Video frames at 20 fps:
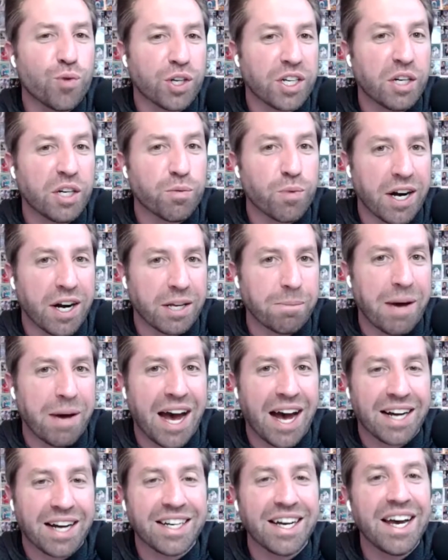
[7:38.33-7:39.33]
running
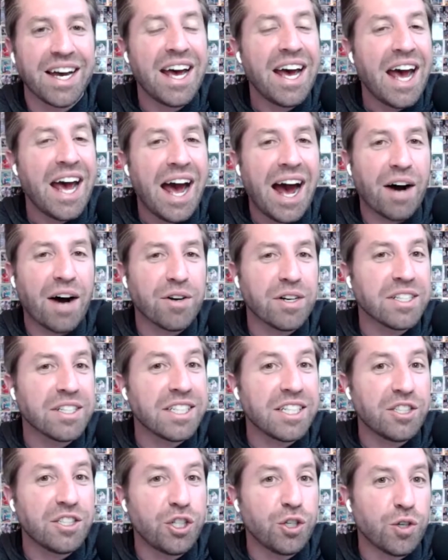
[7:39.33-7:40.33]
back. How does
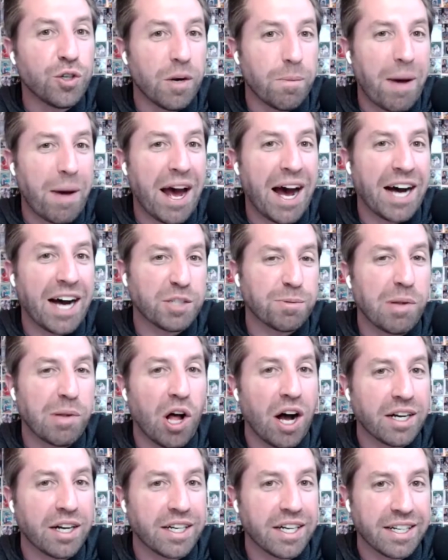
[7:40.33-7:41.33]
he do at pass
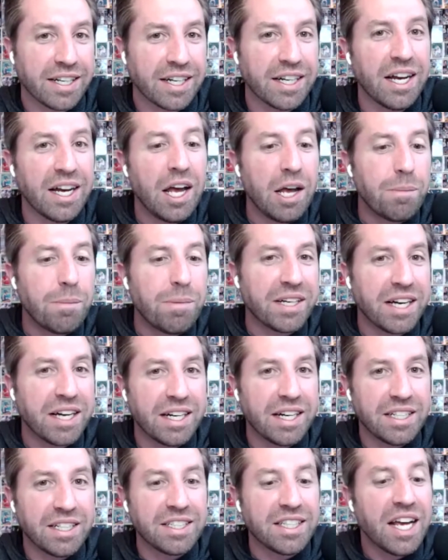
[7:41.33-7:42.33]
blocking?
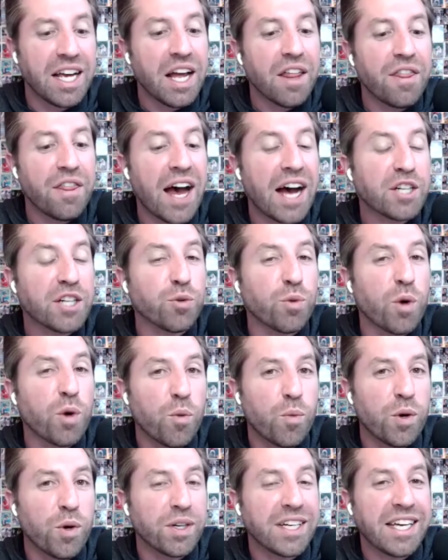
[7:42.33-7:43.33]
Because that's what
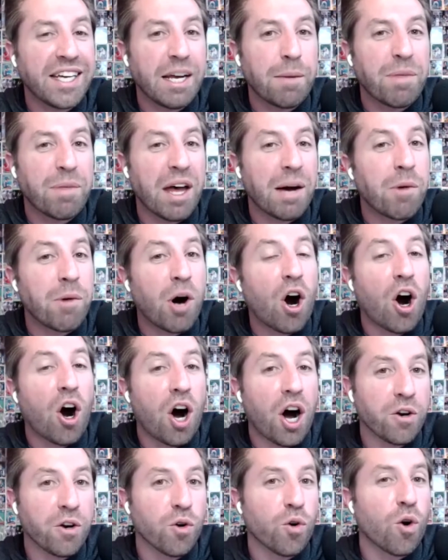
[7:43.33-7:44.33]
will keep them
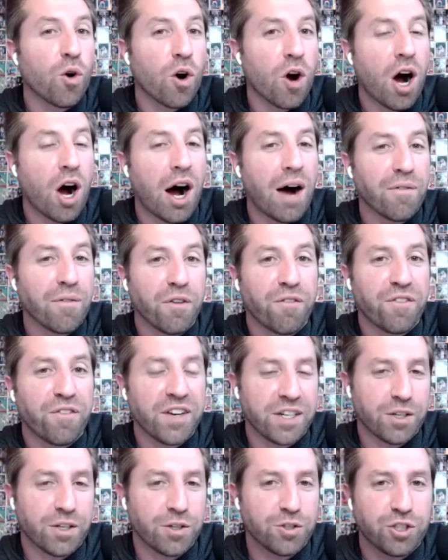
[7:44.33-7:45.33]
on or off the
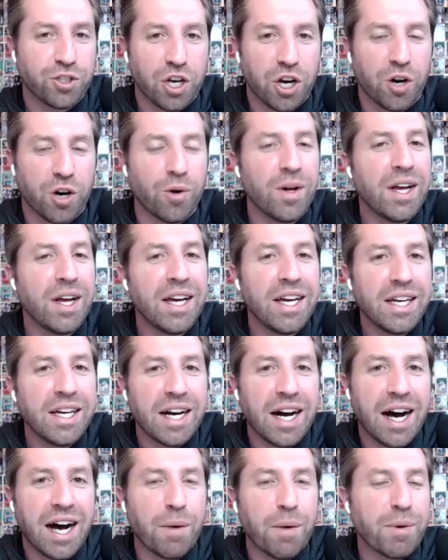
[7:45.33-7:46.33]
field. So
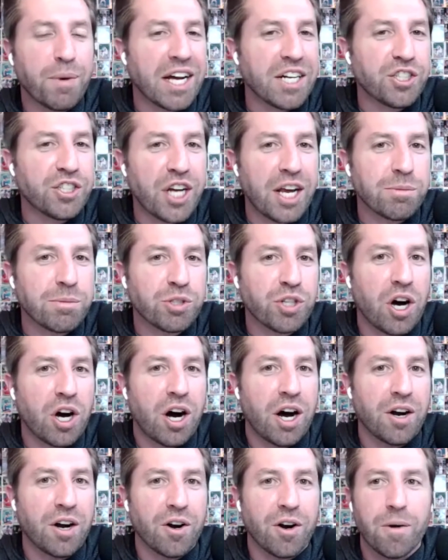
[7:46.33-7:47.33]
we got James
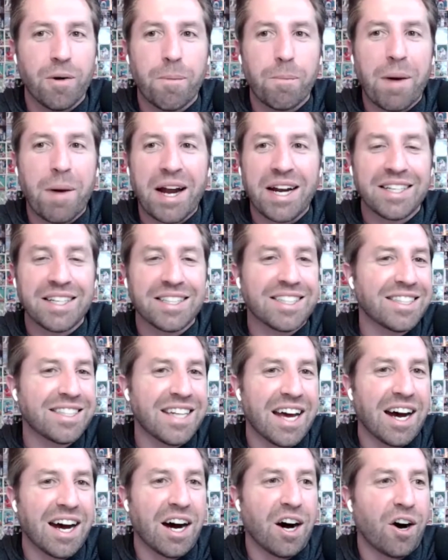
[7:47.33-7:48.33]
Conner, Benny
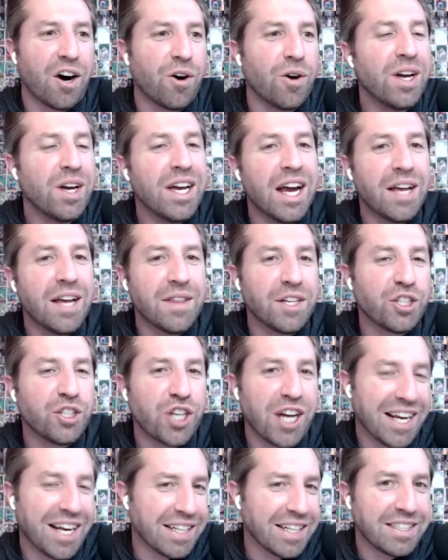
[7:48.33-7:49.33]
Snell, and then
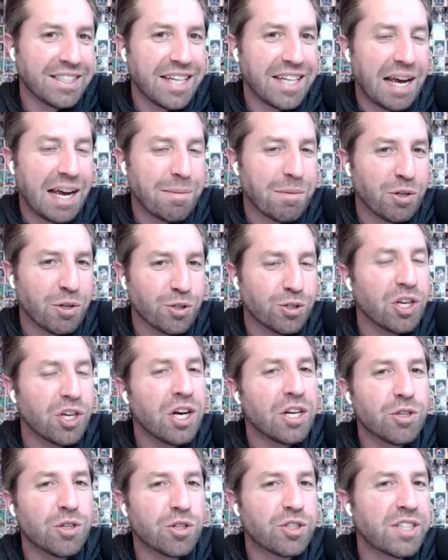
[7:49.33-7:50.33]
Jalen Samuels.
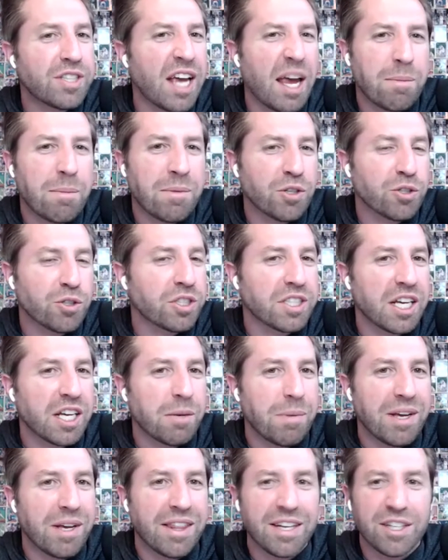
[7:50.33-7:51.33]
So Samuels is going to
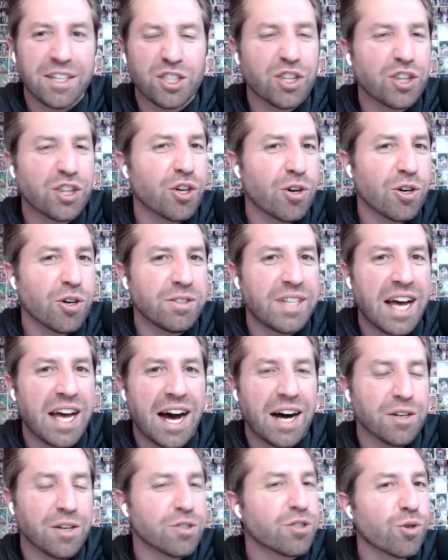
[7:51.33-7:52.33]
be this 3rd
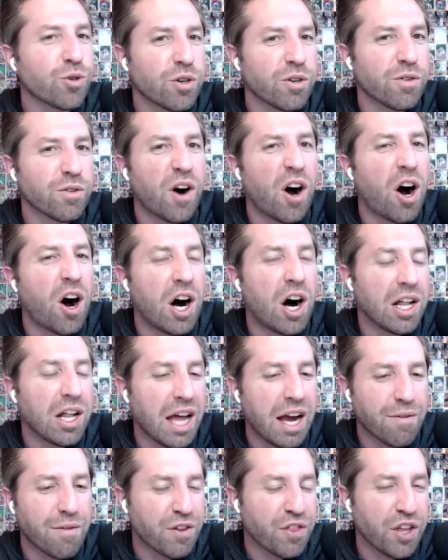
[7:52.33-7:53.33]
down sort of all
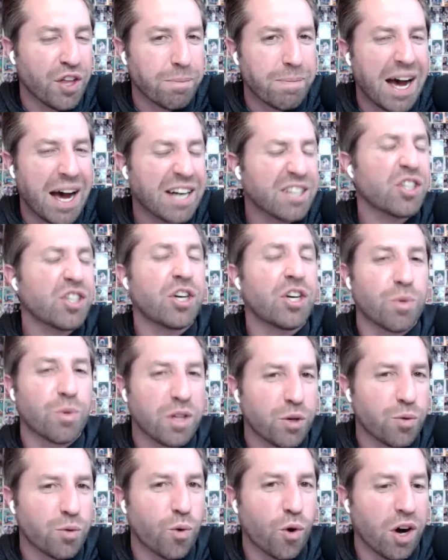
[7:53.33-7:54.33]
everything back, so you don't really
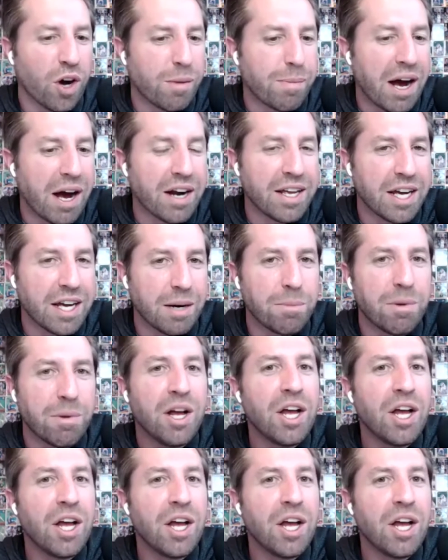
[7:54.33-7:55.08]
worry about him.